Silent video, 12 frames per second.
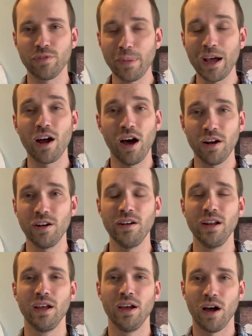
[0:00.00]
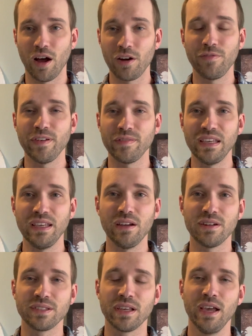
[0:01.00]
And for about 150
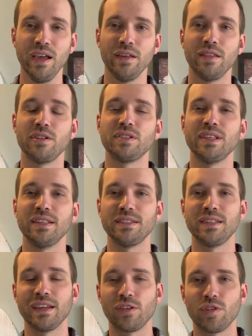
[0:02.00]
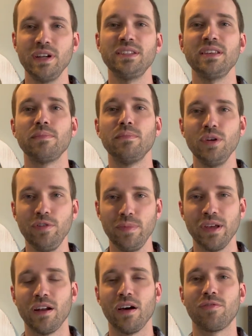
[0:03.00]
years, there's this increasing
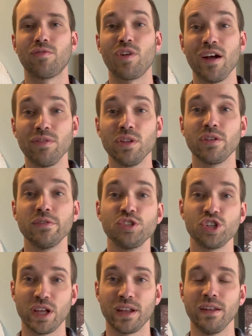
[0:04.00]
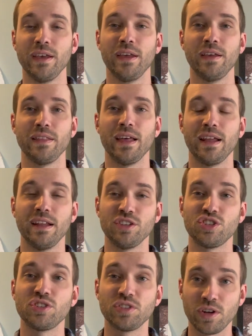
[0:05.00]
movement of revolution that
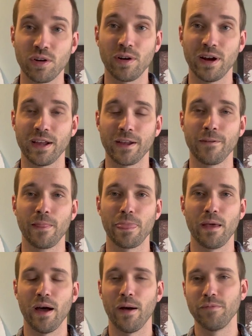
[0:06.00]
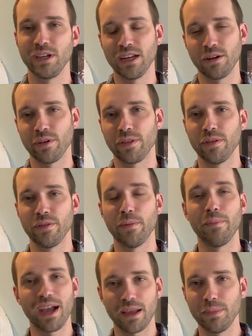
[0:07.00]
is stirring, beginning with
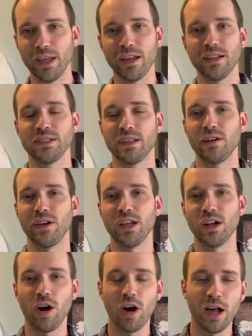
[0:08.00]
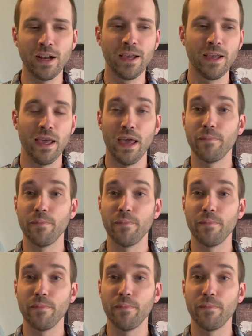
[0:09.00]
the Maccabees and on.